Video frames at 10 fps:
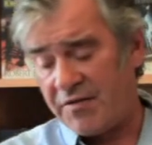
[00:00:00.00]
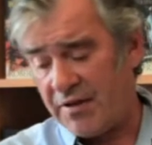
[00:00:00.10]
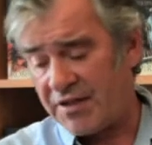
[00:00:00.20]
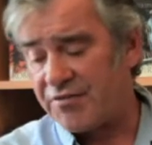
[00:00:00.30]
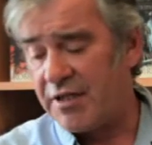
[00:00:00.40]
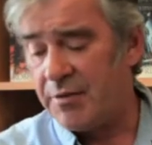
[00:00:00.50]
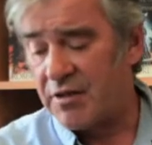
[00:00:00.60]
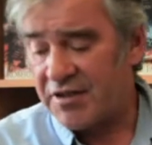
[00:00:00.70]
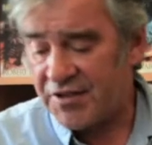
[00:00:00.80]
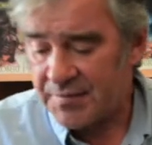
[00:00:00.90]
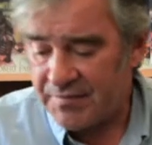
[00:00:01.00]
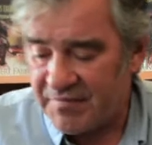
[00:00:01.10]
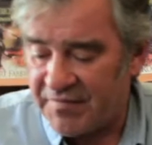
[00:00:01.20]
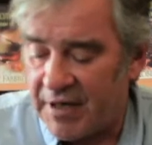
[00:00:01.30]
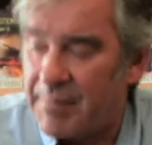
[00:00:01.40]
the first three books.
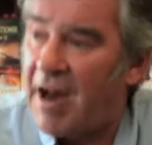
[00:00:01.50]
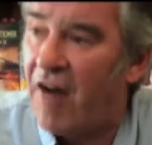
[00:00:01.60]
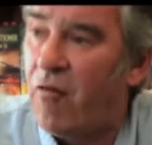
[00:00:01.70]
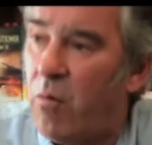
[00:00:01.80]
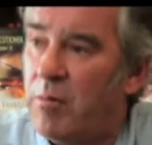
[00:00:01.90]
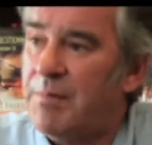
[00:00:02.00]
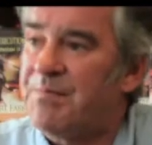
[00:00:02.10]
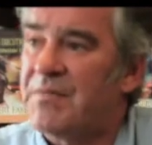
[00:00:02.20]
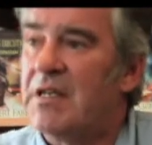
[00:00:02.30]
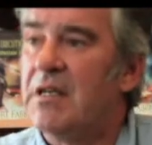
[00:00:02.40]
Very powerful woman.